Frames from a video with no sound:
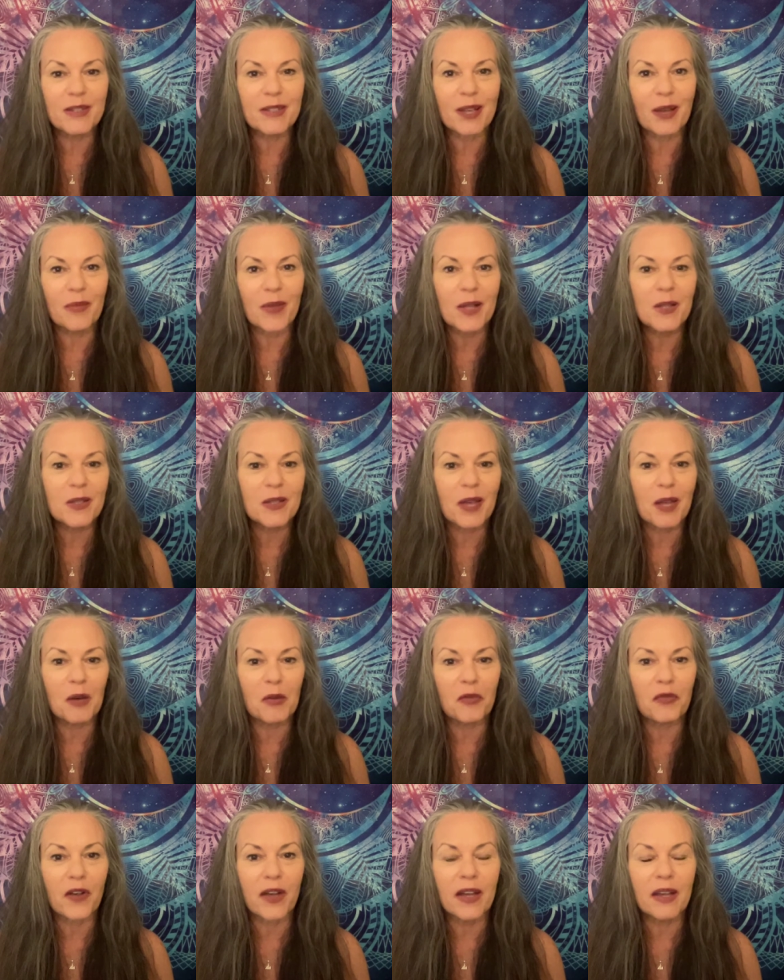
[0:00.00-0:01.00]
So that's kind
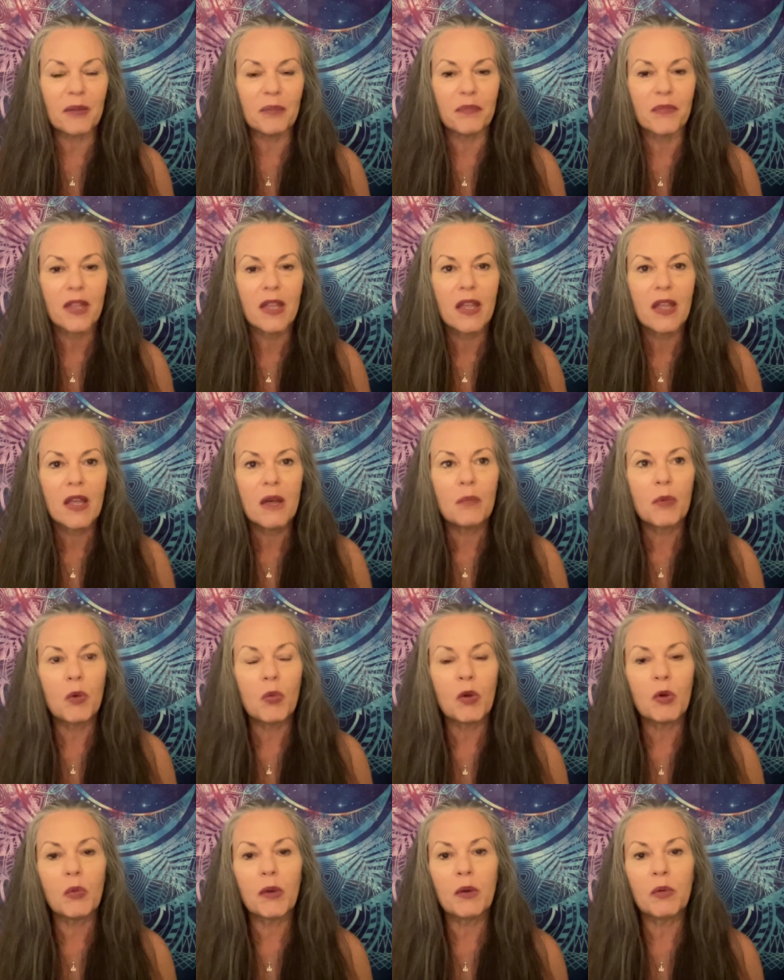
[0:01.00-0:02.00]
of fun. But
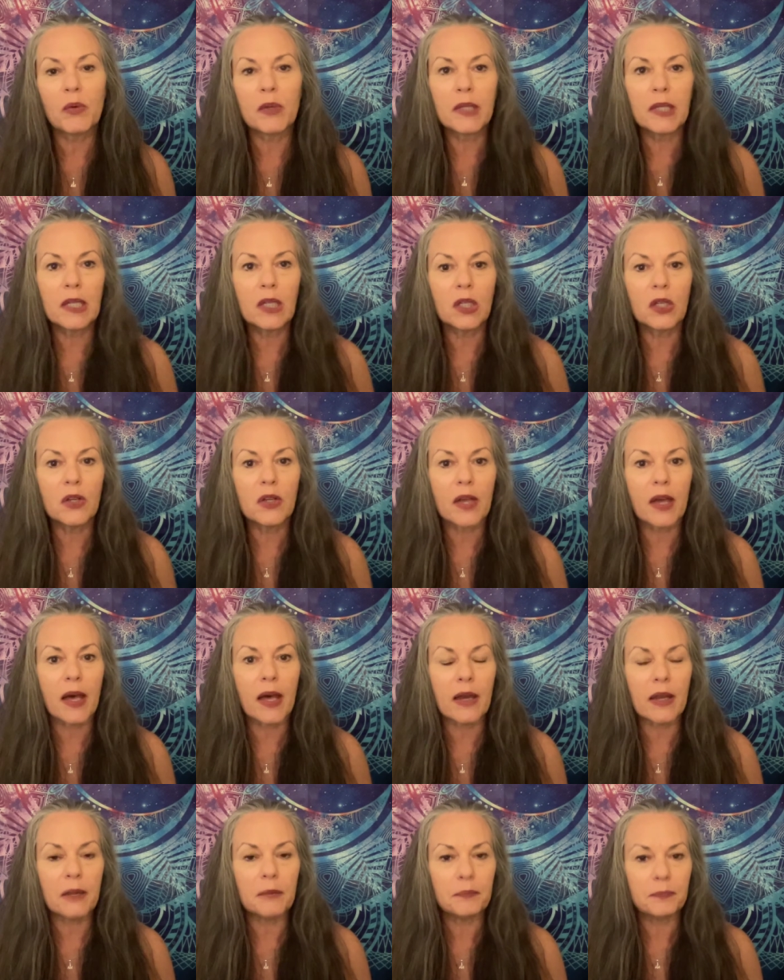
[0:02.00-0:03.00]
when we really look
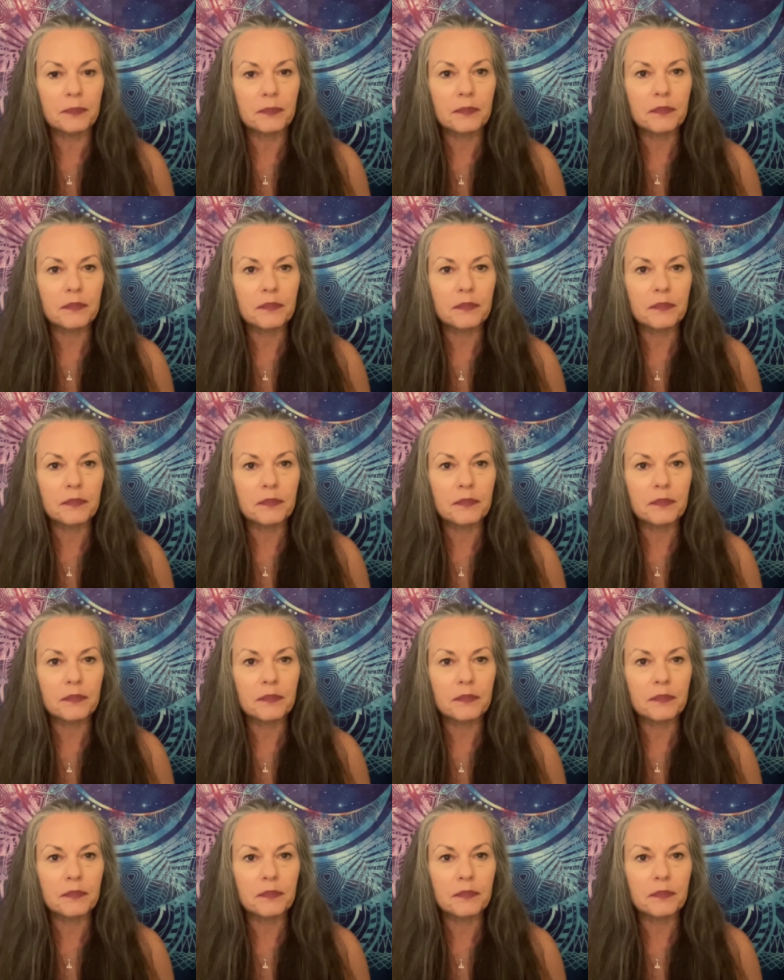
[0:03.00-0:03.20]
at it,